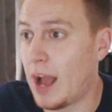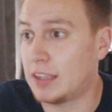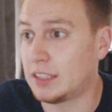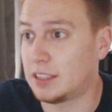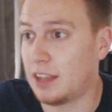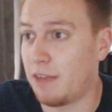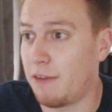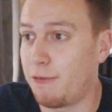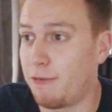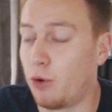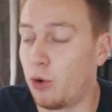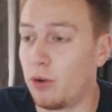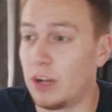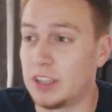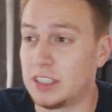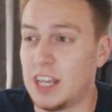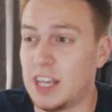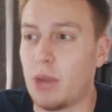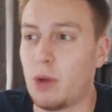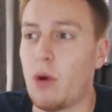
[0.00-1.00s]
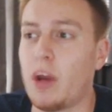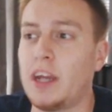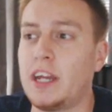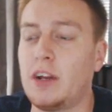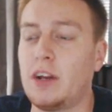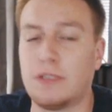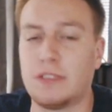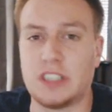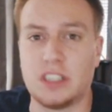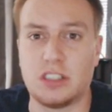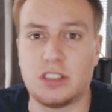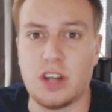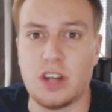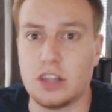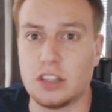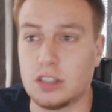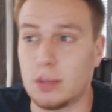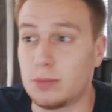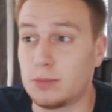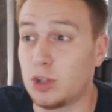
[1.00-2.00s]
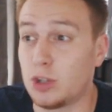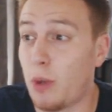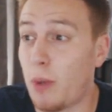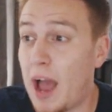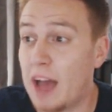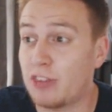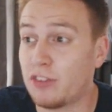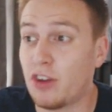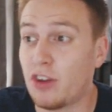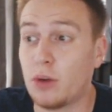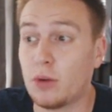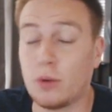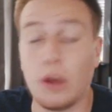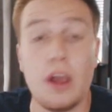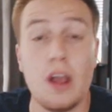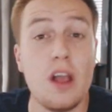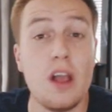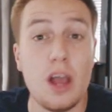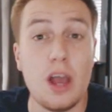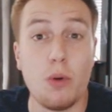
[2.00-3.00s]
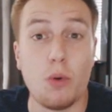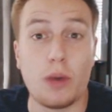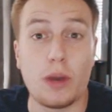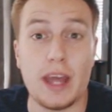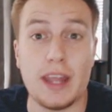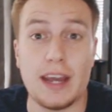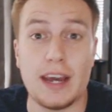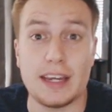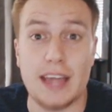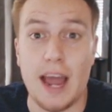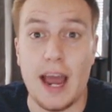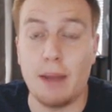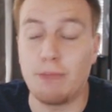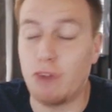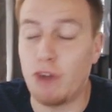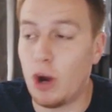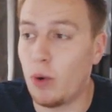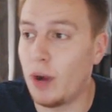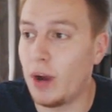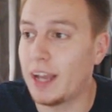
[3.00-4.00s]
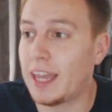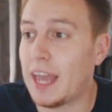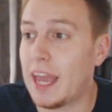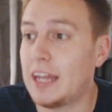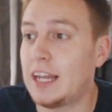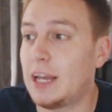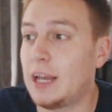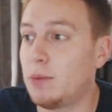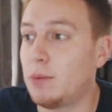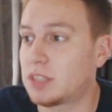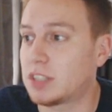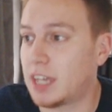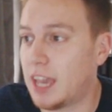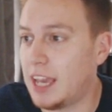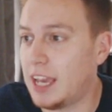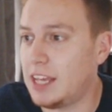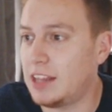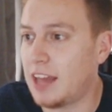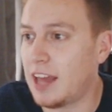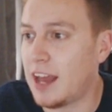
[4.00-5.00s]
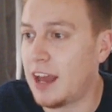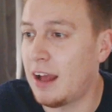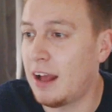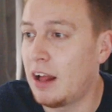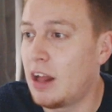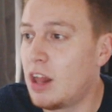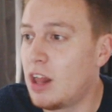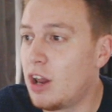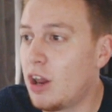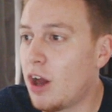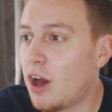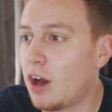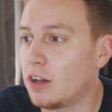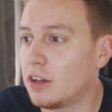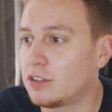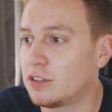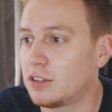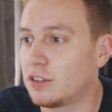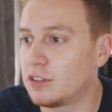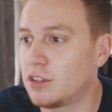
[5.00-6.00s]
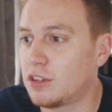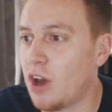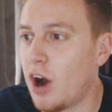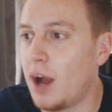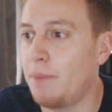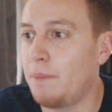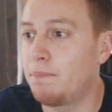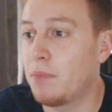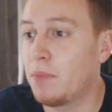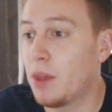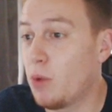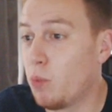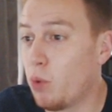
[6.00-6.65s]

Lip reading: asset for us. Higuain obviously starts up top. Hazard will get that cam roll again. He was key there last time.